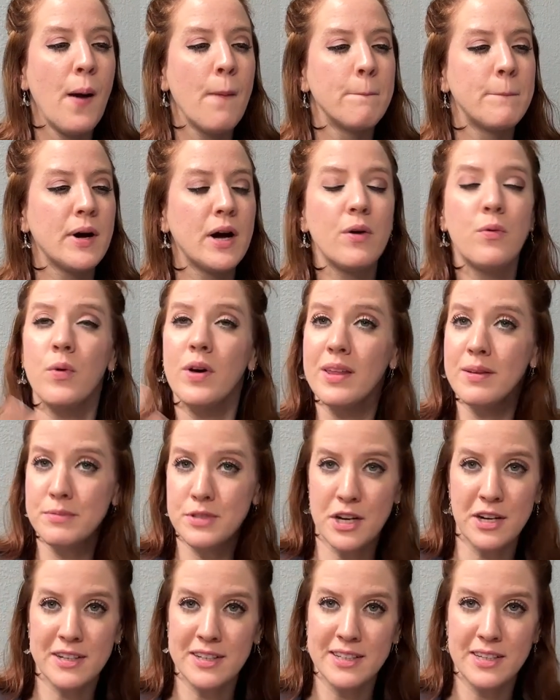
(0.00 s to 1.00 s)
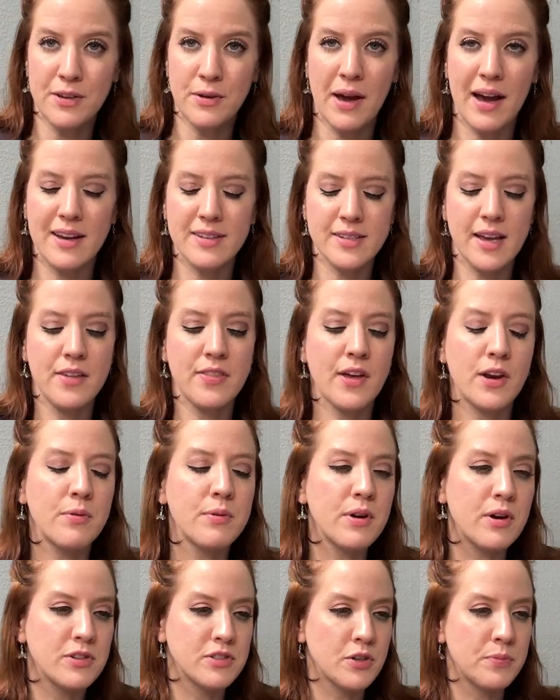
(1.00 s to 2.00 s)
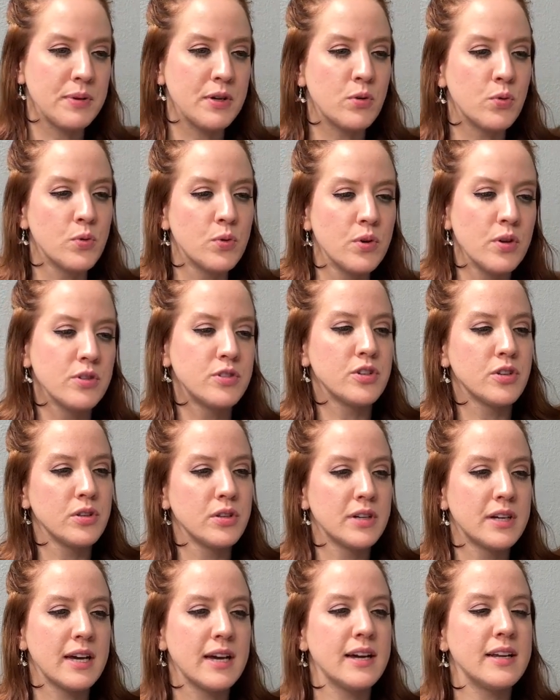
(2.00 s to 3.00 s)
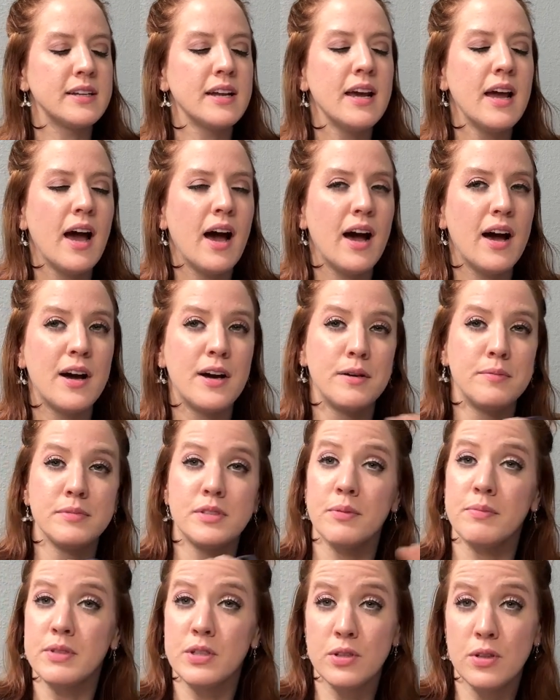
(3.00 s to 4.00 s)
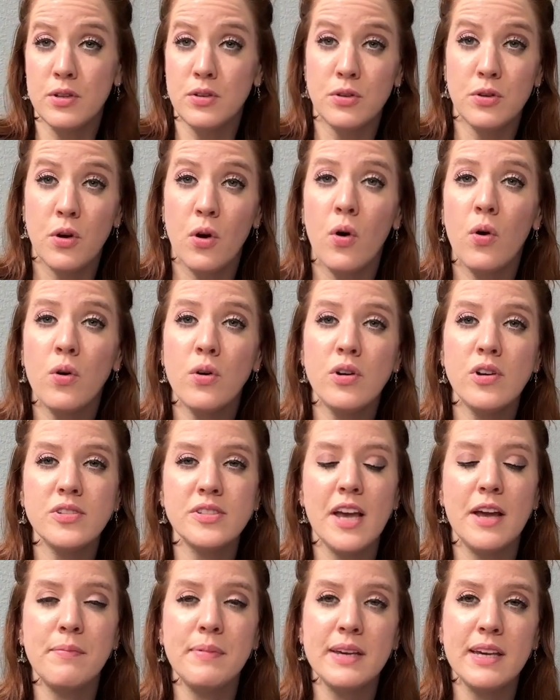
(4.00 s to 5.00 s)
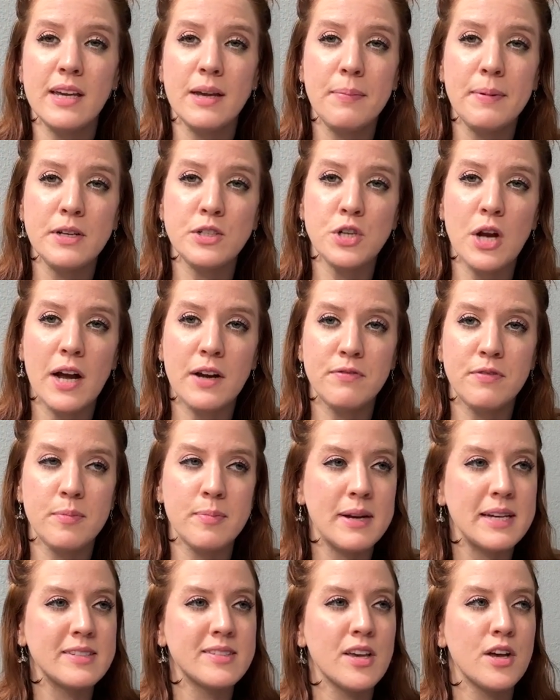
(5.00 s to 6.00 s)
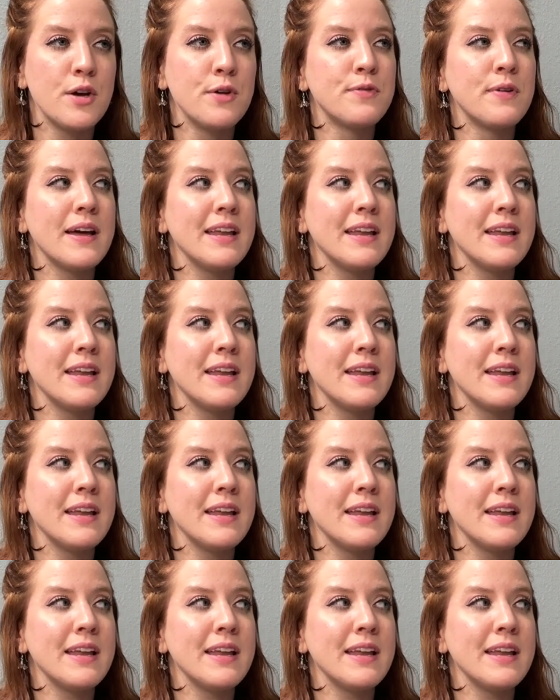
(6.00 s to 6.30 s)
But while I'm talking to you guys, I thought it would also be cool to look at um, some of the little goals I've been keeping track for myself,